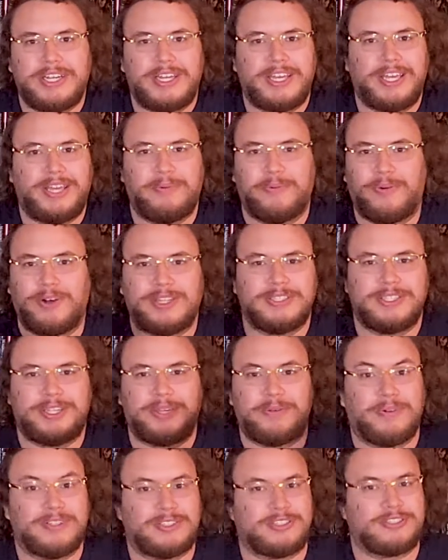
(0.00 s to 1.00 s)
He
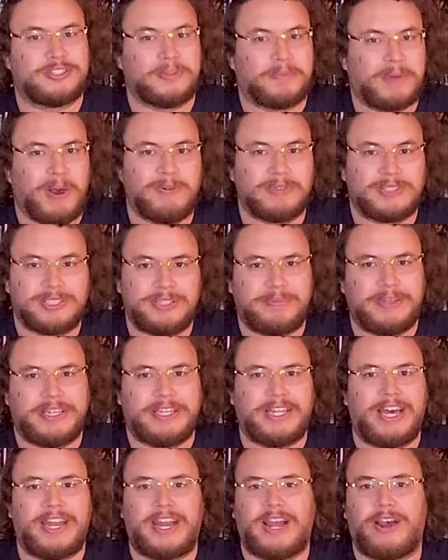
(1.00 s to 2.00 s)
wasn't supposed to be
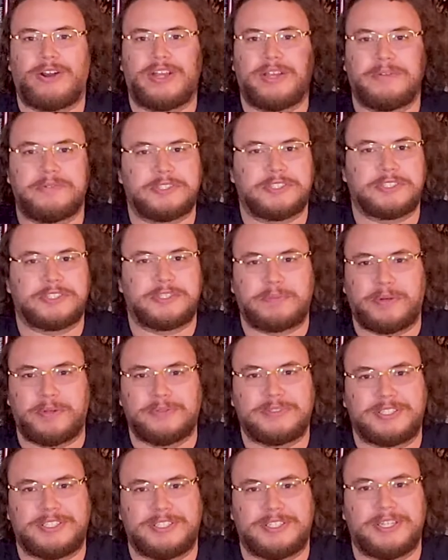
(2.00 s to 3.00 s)
let out. He was just
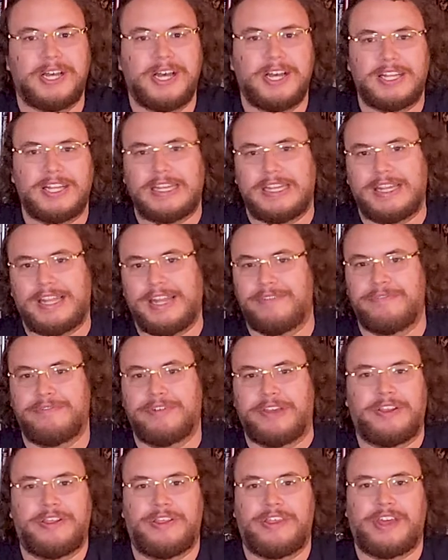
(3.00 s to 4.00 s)
supposed to live
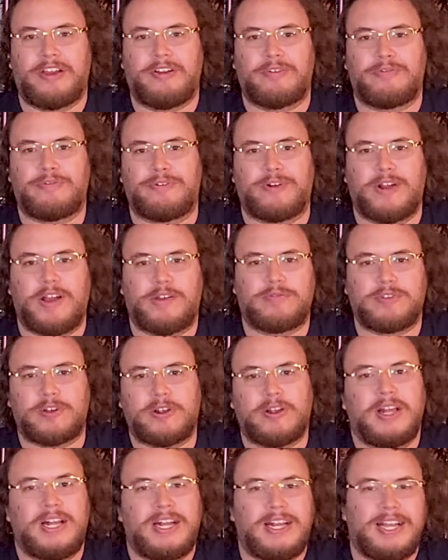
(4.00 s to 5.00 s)
in there
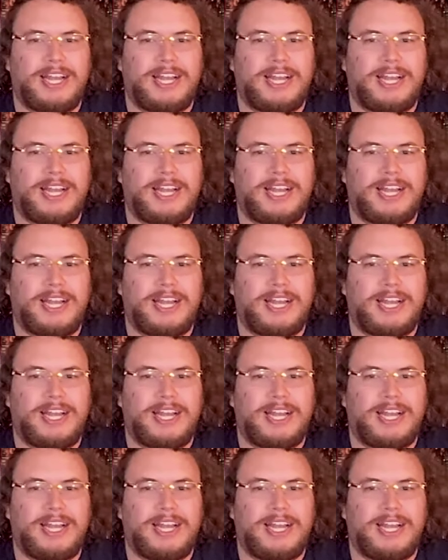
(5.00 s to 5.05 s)
forever.